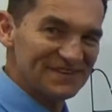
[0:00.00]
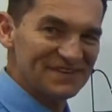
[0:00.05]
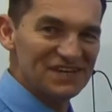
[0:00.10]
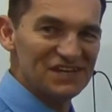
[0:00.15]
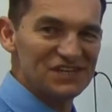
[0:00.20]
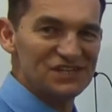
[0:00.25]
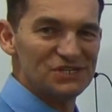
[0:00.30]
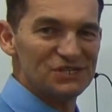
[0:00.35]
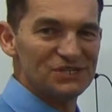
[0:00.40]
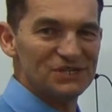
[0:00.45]

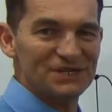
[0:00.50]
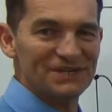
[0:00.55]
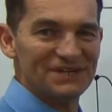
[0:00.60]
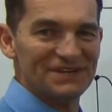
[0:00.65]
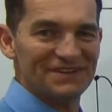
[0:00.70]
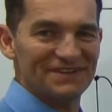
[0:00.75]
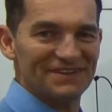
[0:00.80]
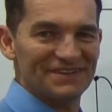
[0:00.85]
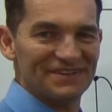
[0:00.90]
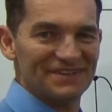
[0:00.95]
And you're done.
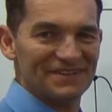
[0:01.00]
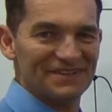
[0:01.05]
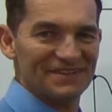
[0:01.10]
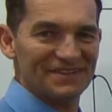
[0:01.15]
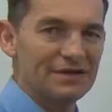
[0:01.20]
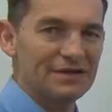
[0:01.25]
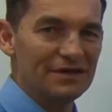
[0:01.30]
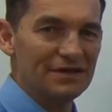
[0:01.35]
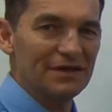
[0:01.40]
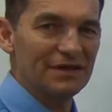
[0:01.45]

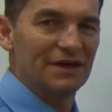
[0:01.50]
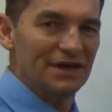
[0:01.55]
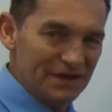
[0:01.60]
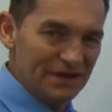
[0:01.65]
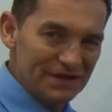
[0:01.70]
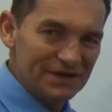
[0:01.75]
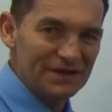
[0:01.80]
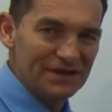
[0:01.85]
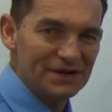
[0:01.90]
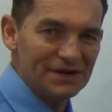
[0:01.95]

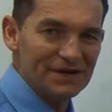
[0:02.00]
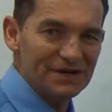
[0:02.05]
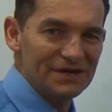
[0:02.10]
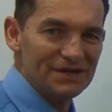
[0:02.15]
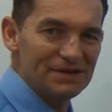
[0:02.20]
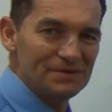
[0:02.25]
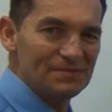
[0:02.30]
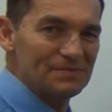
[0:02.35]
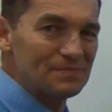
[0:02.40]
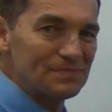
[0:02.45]
G'day
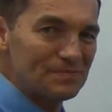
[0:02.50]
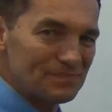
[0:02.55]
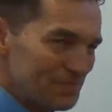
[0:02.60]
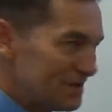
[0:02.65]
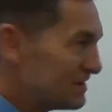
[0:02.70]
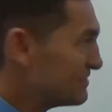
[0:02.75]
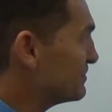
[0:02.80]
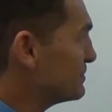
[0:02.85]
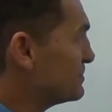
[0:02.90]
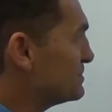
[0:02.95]
again,
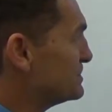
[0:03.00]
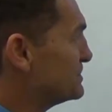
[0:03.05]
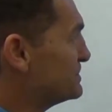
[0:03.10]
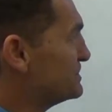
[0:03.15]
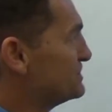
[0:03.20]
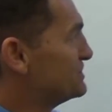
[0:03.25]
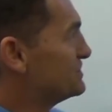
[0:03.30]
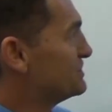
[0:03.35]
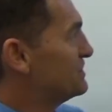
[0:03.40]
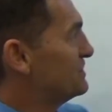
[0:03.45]
back for
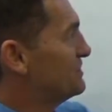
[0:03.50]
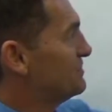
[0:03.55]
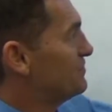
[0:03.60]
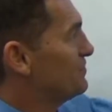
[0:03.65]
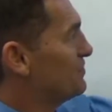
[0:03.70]
question 9.